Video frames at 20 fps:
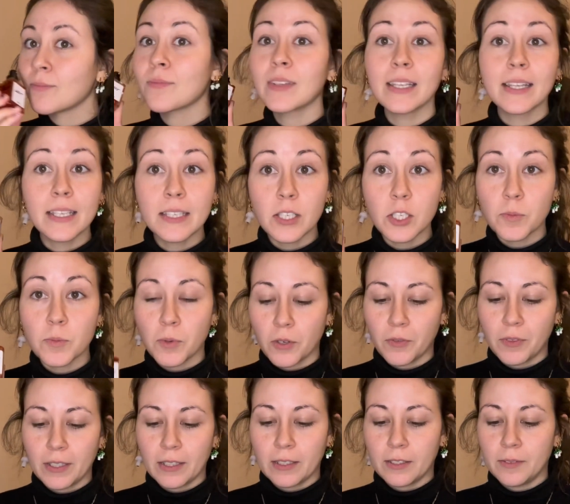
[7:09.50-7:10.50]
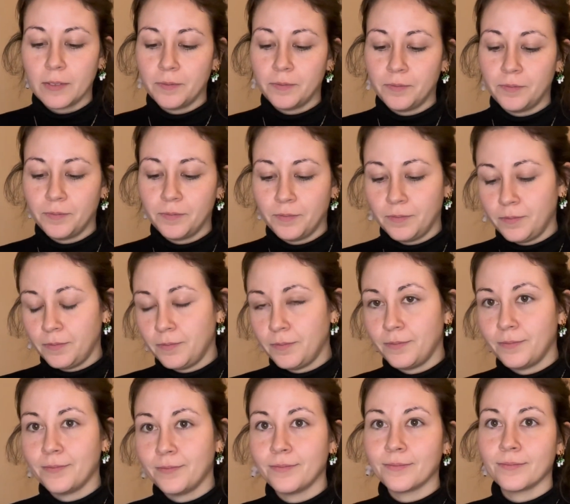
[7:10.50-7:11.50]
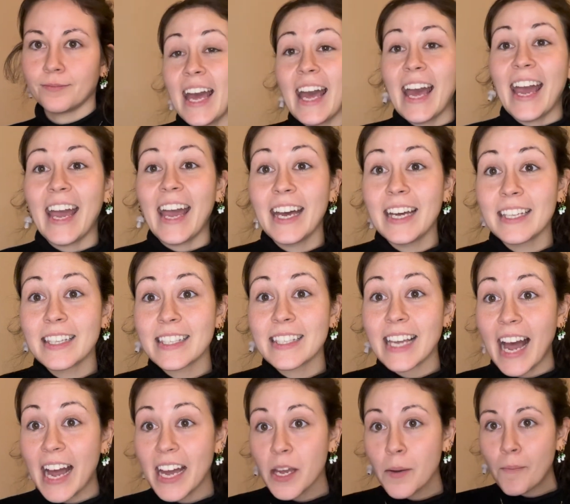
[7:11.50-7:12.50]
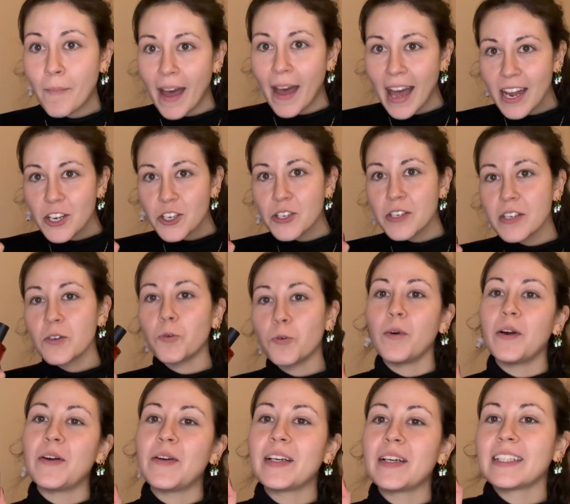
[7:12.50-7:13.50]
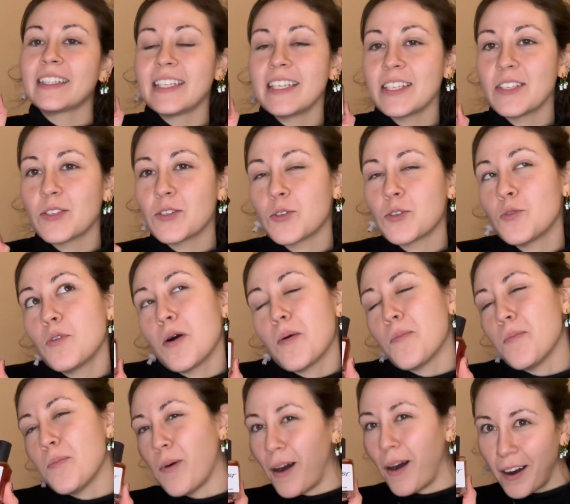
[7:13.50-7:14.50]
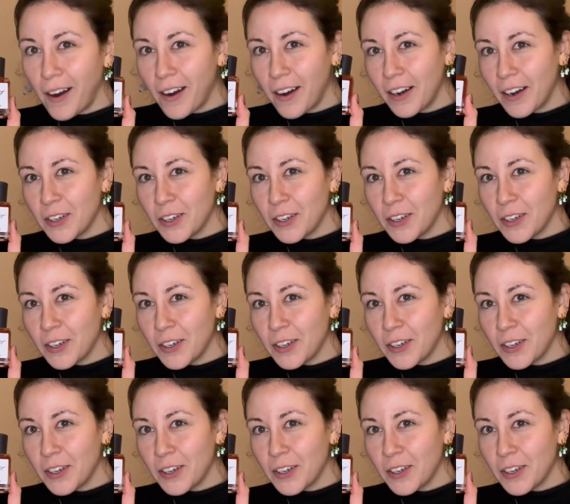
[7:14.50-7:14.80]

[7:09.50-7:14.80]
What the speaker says: this is perfect. And I imagine wearing this to a bar,